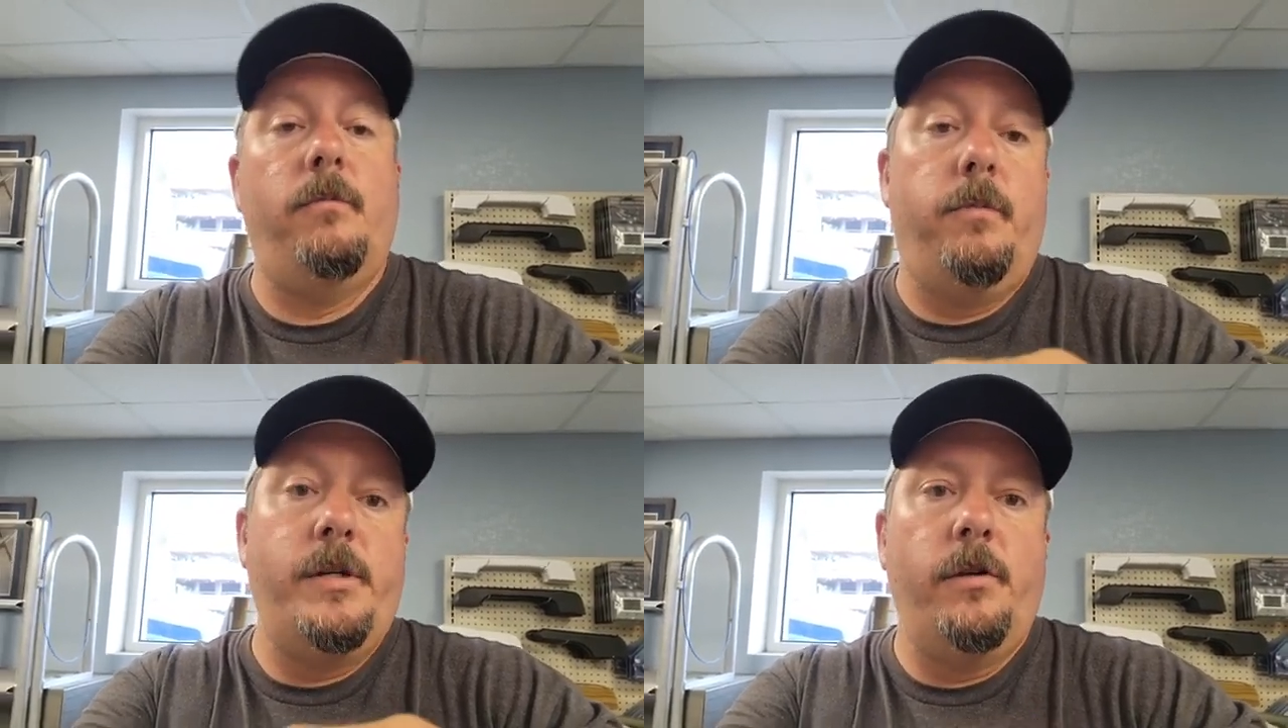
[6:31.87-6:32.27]

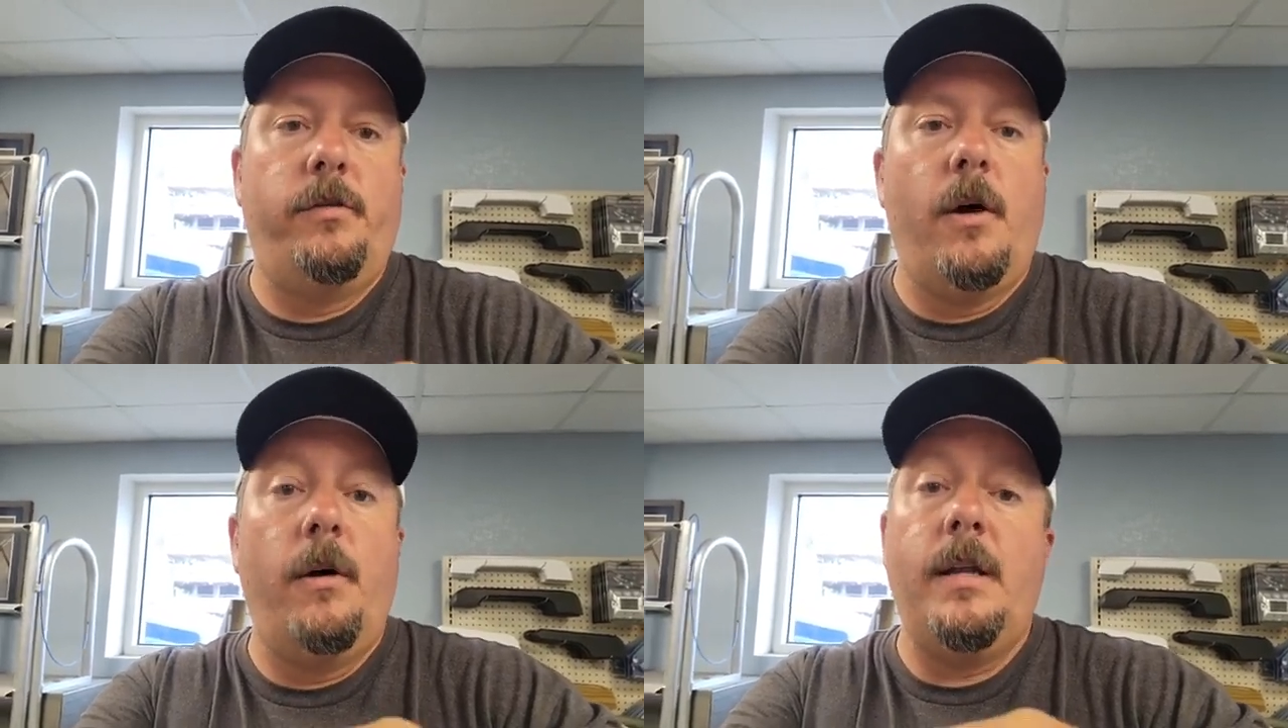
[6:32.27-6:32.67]
we
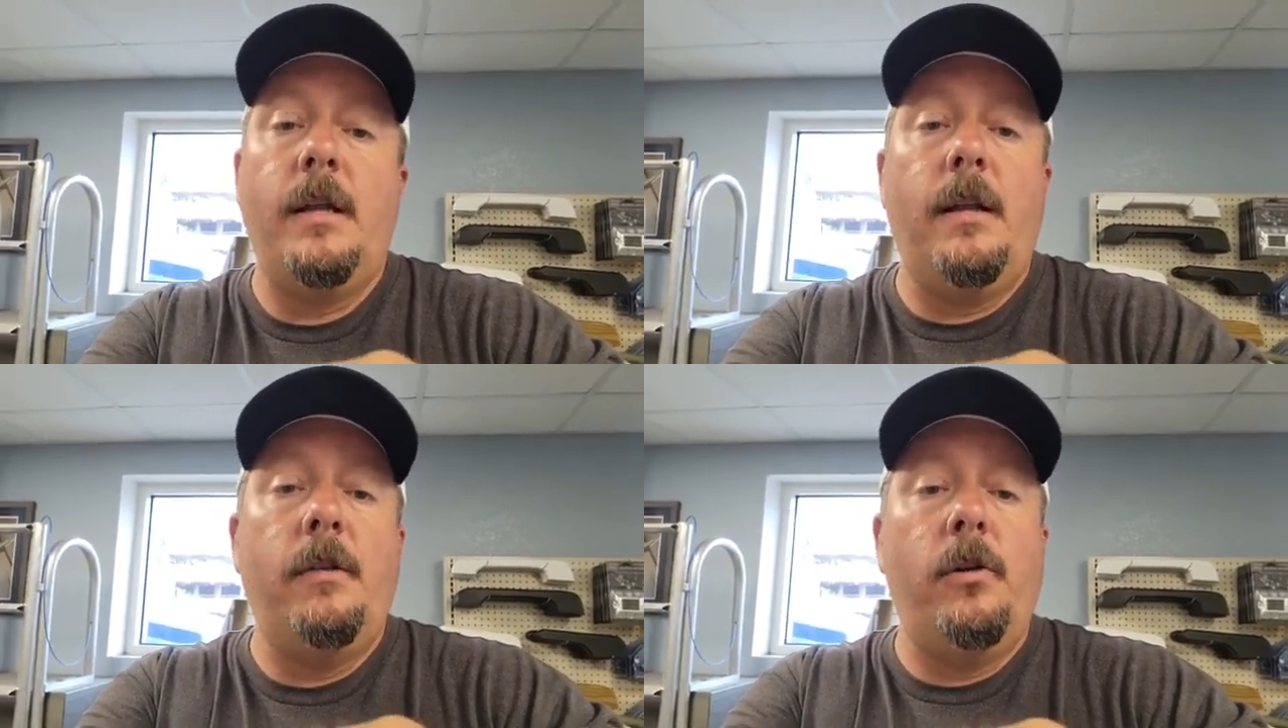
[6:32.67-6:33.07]
just saw,
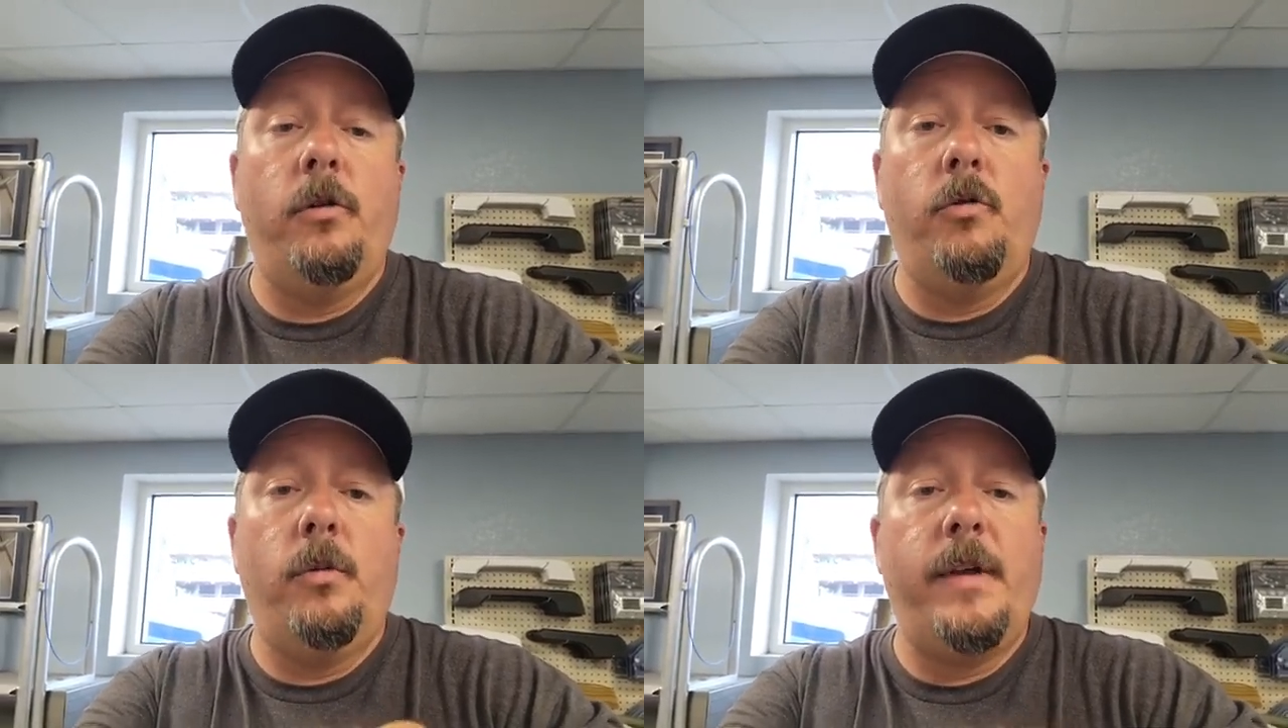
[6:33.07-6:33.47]
and
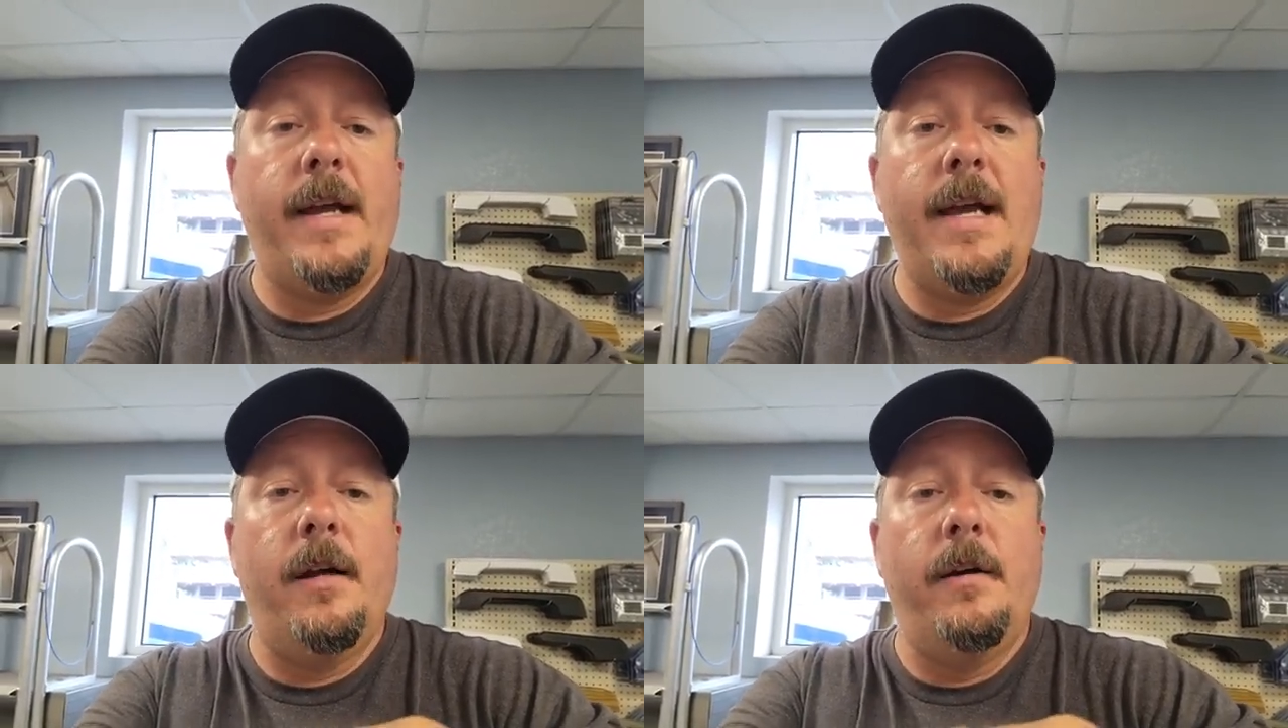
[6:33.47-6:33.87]
little storms
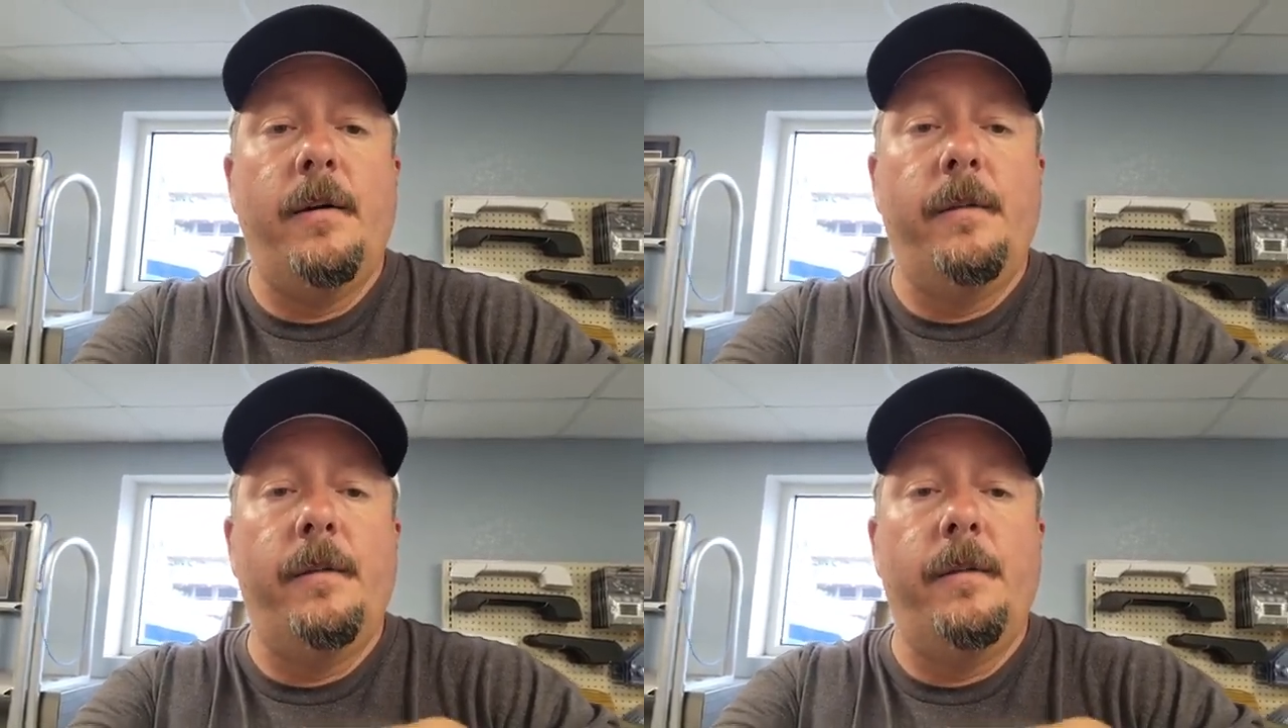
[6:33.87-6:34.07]
like Ada.